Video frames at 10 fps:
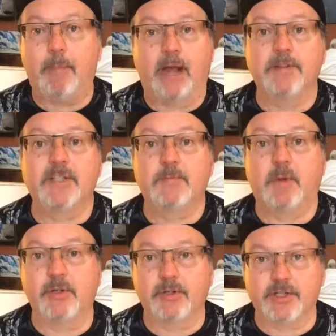balanced
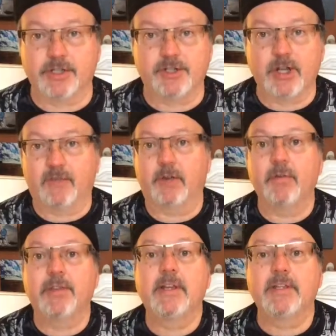exposure is to shove
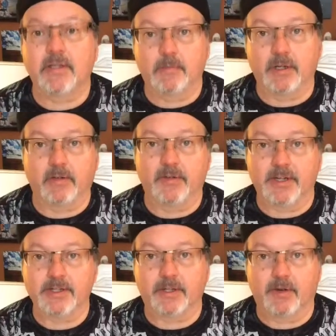everything into the middle of the
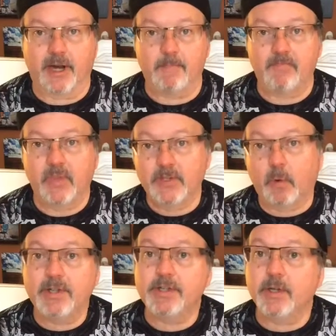histogram. So
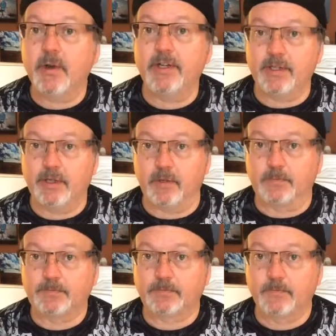what's it going to do?
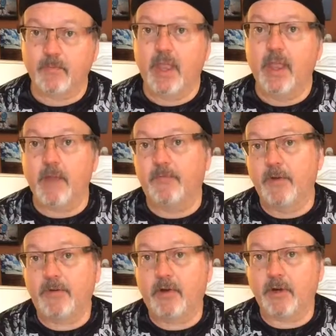If
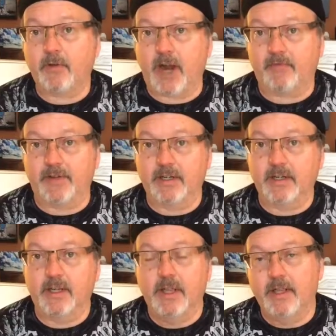you're photographing
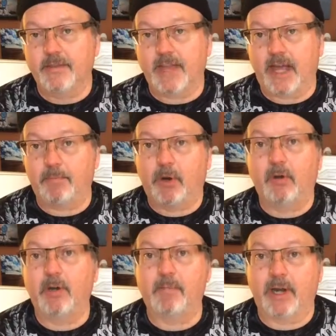that
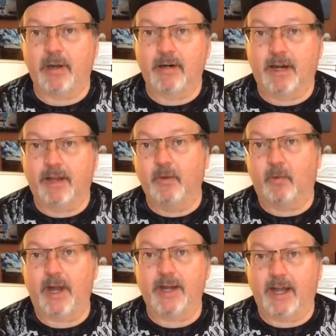polar bear on the
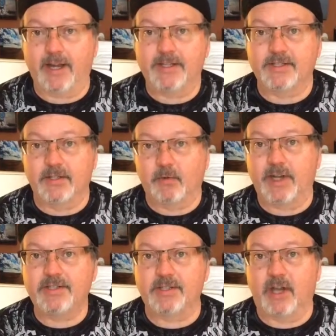white ice and
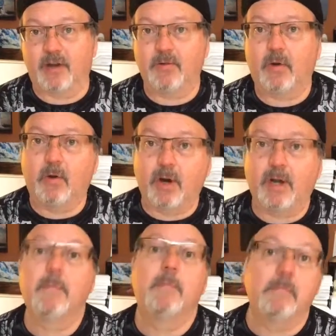white snow,
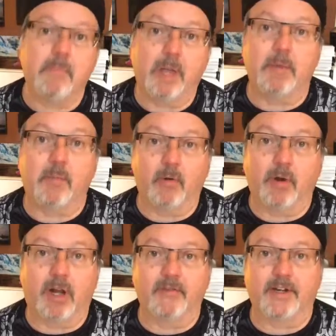or maybe a more
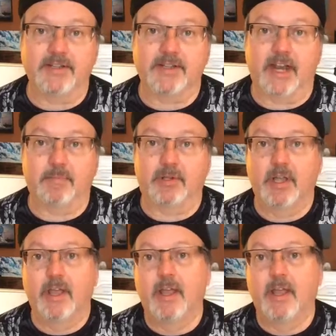relevant example,